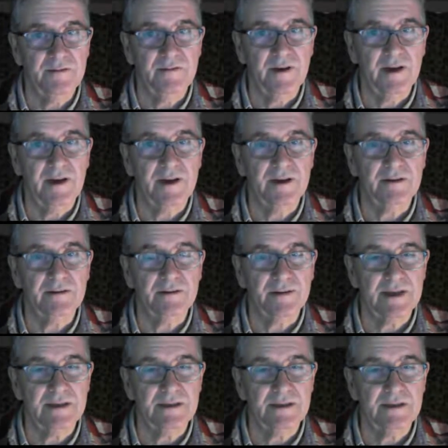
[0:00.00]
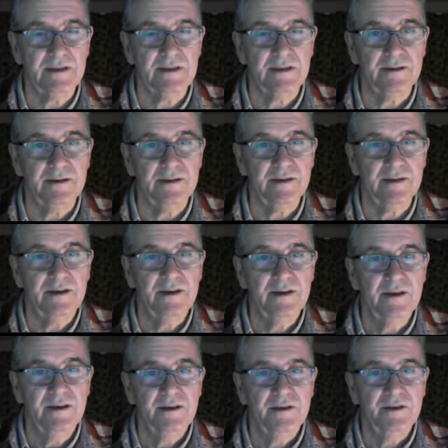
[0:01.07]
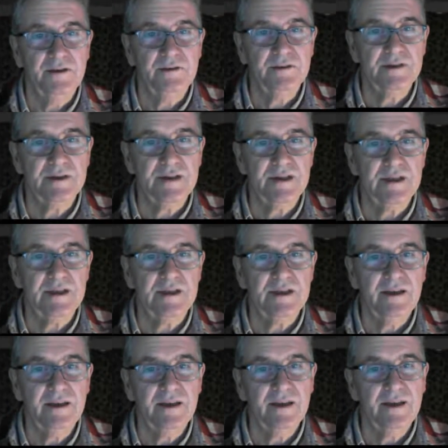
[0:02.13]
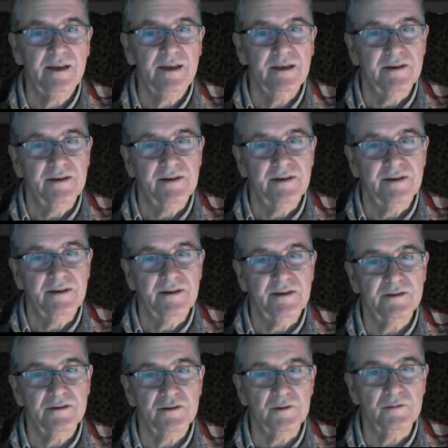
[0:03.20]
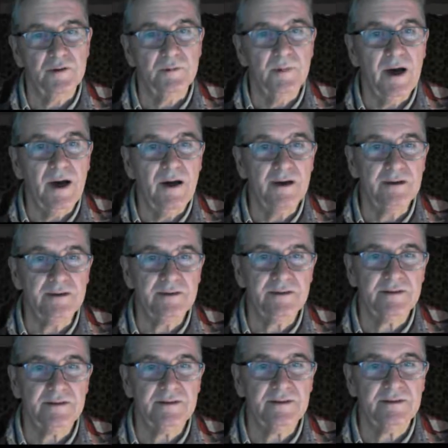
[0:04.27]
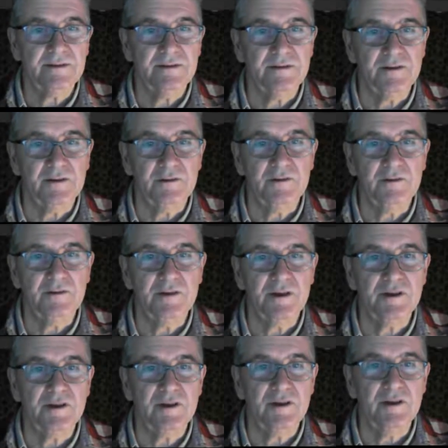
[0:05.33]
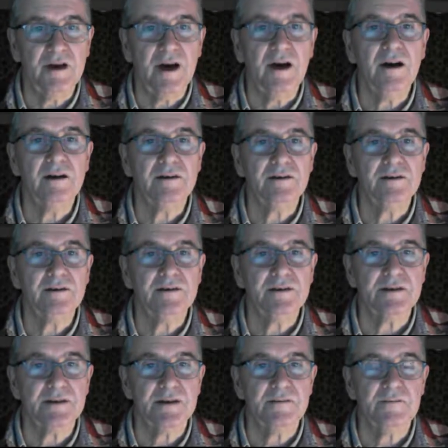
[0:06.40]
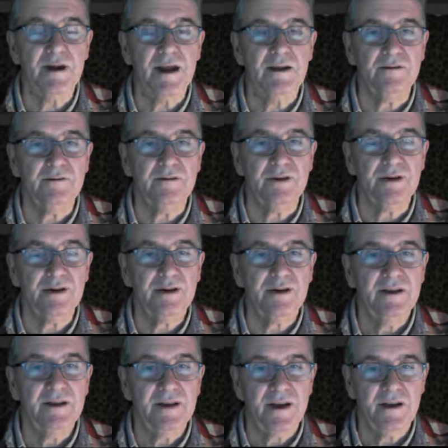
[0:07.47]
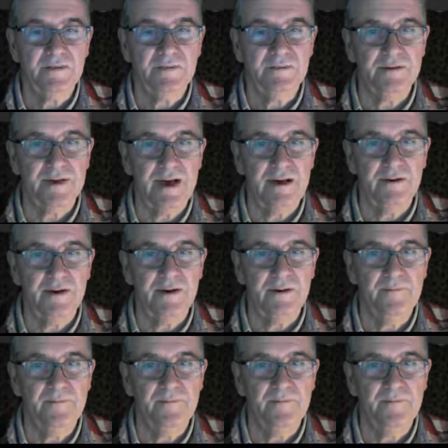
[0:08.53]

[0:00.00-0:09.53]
if I click on satellite, you see the Champ de Mars and the gardens around the Eiffel Tower.